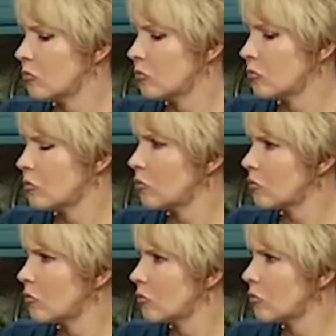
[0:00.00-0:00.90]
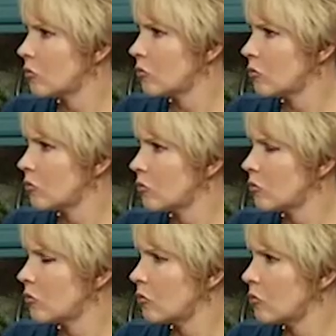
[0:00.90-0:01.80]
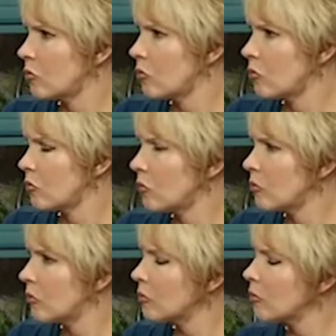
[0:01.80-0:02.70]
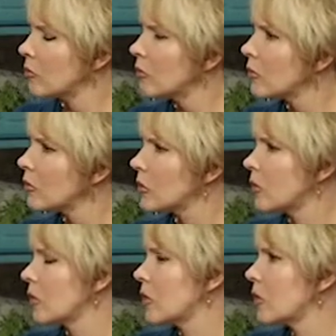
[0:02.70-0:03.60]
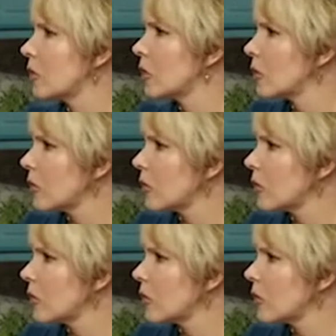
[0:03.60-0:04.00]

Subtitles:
(not speaking)